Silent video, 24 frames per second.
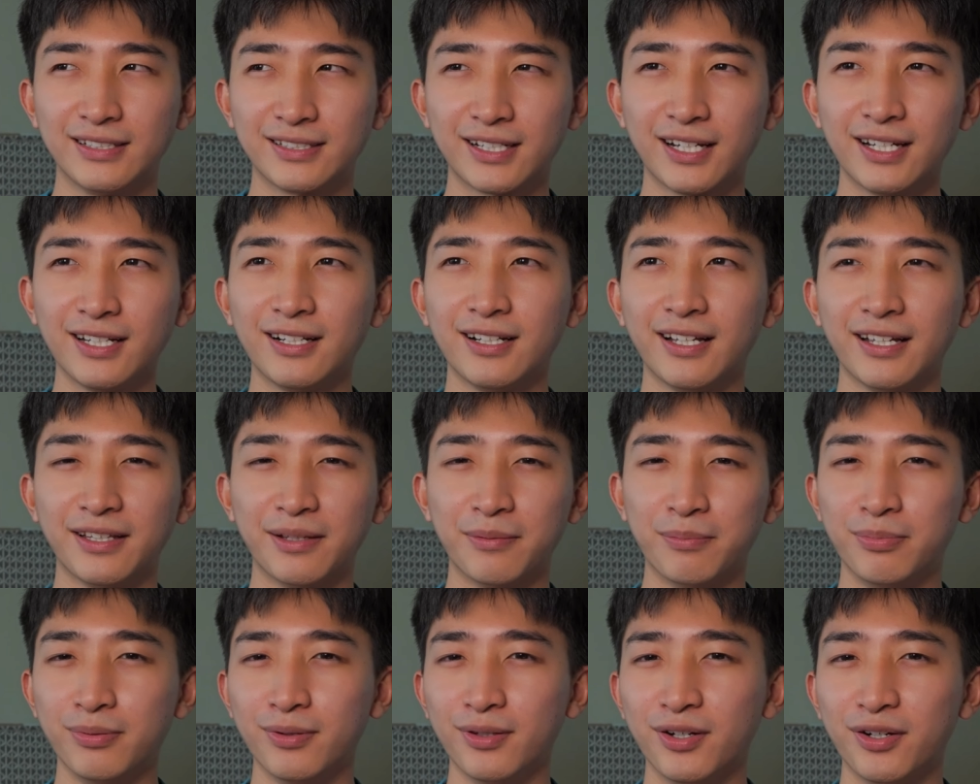it's kind of like
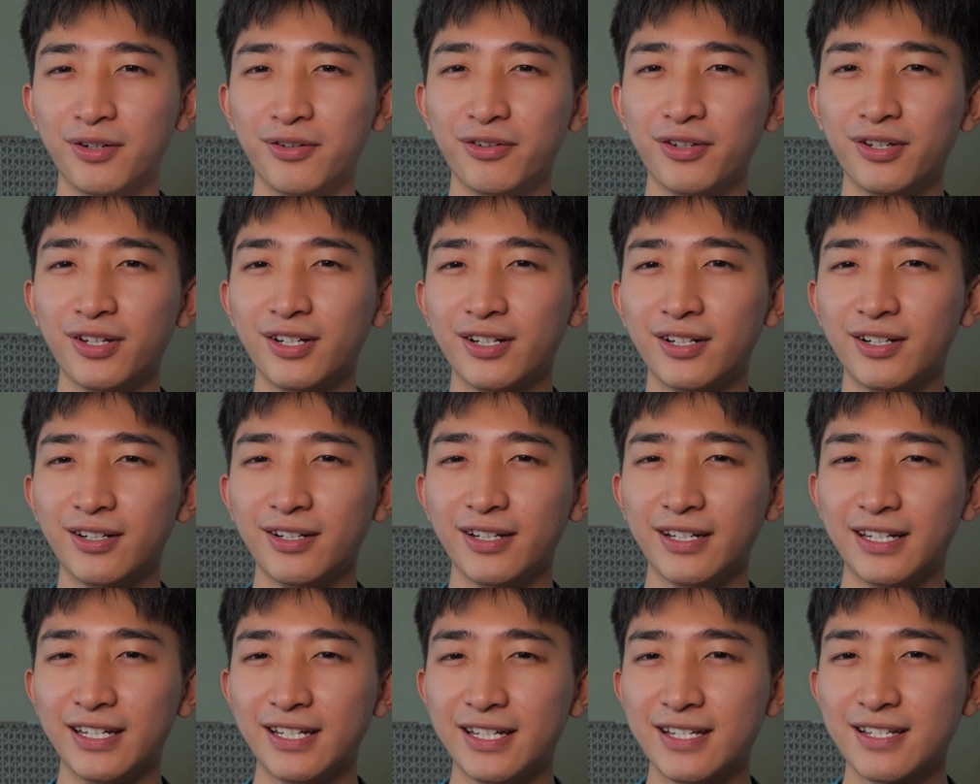the blurrier
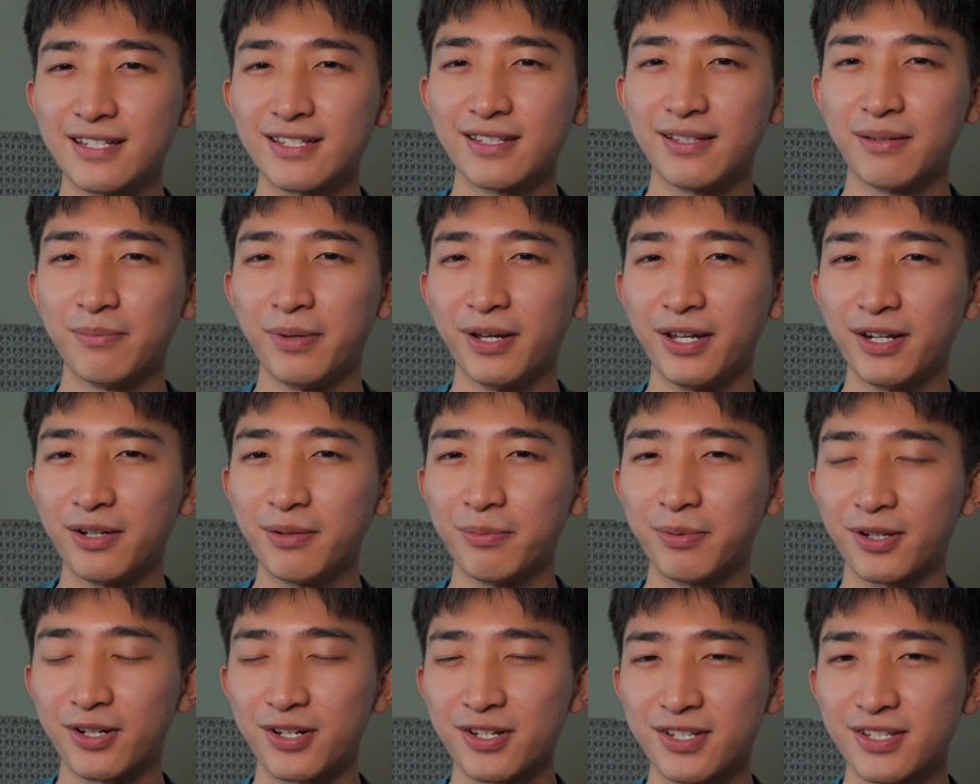it is, the
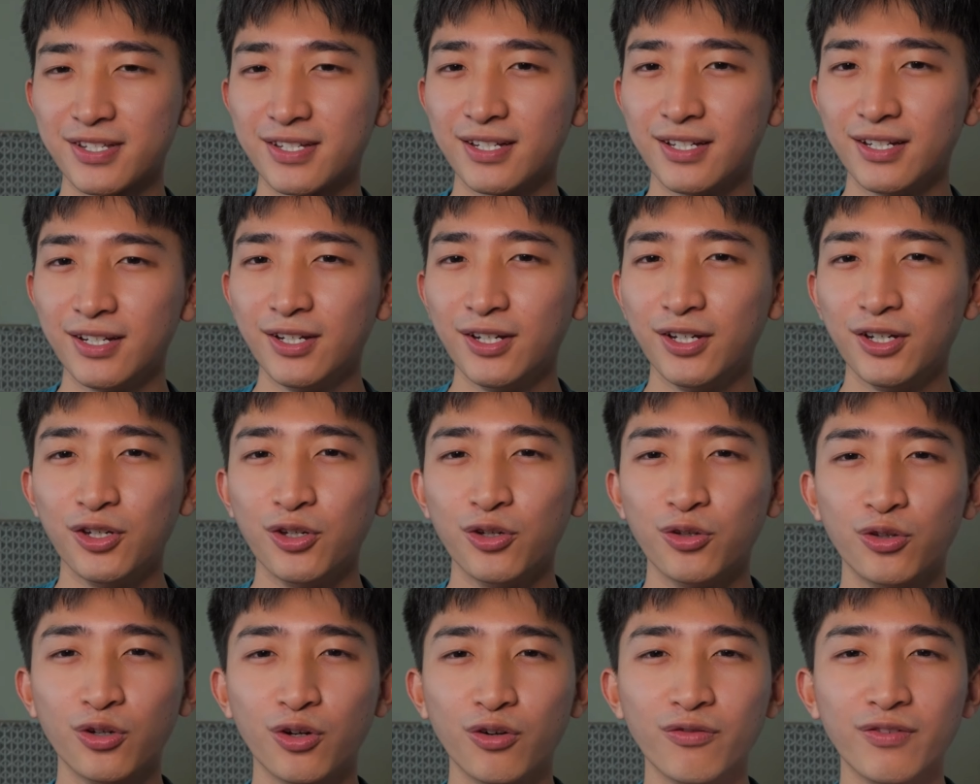better, because
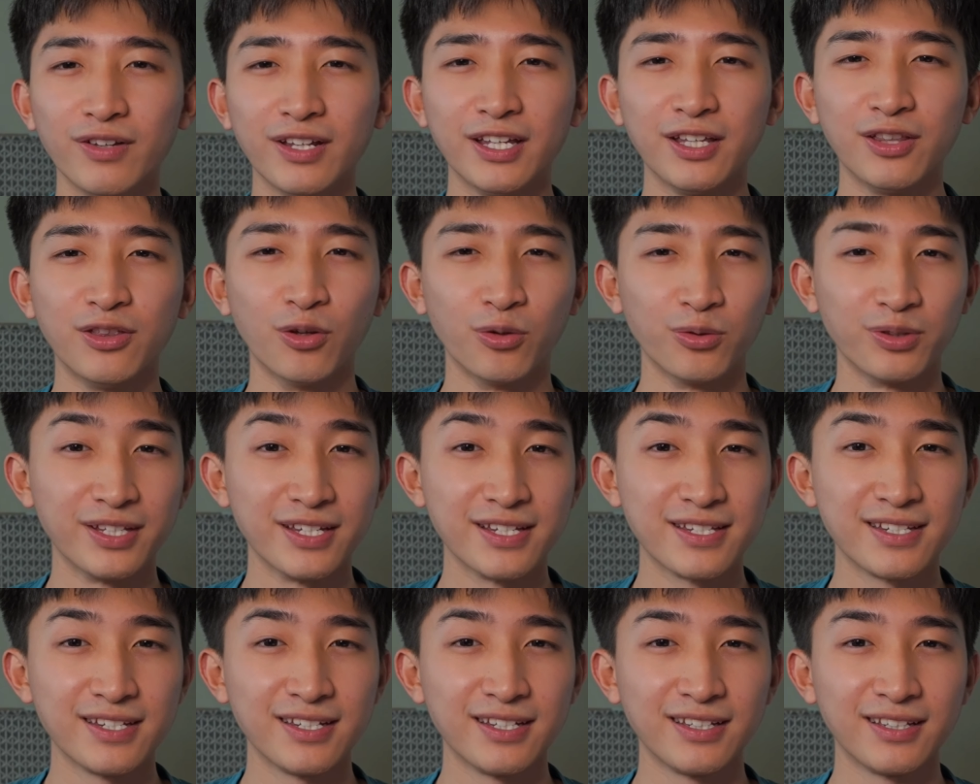you don't really
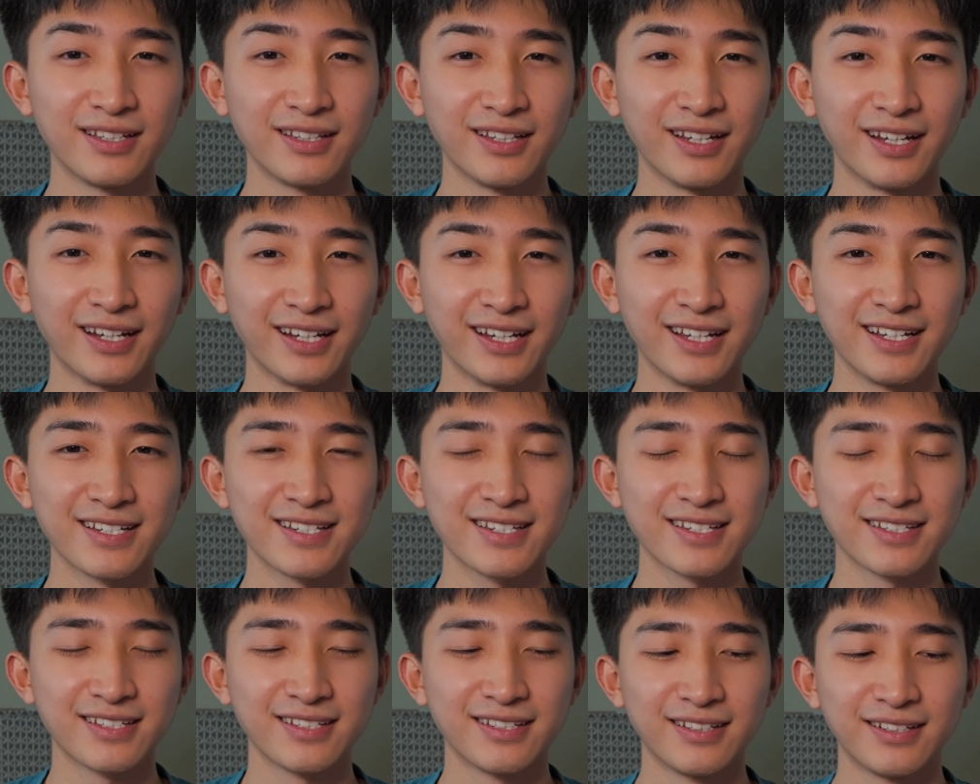notice it, I
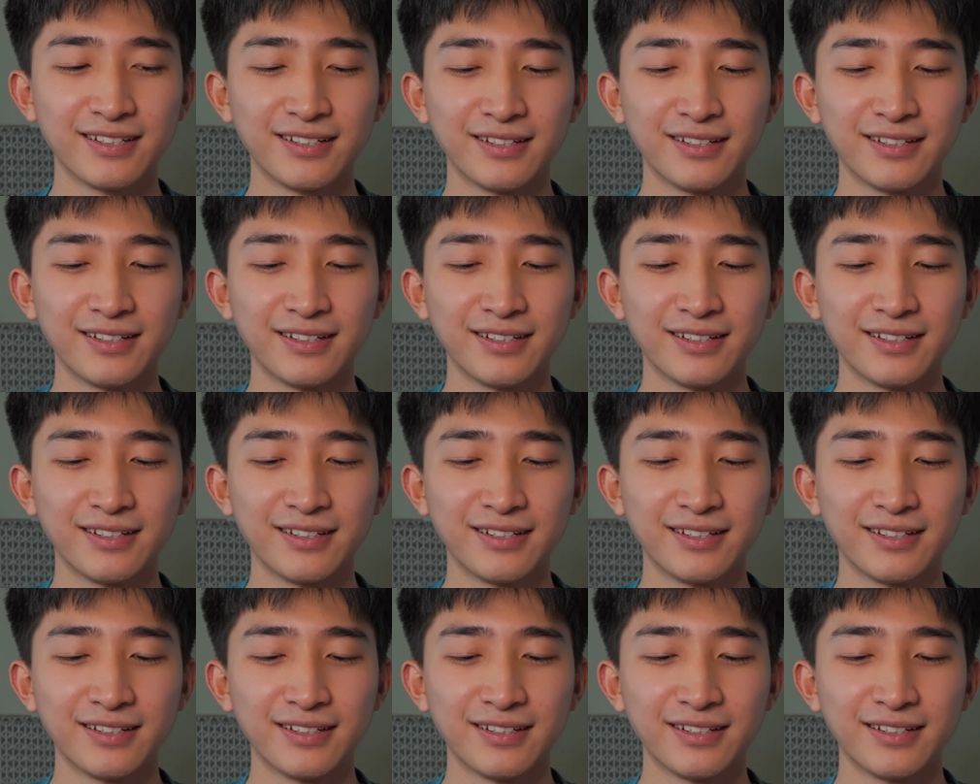guess.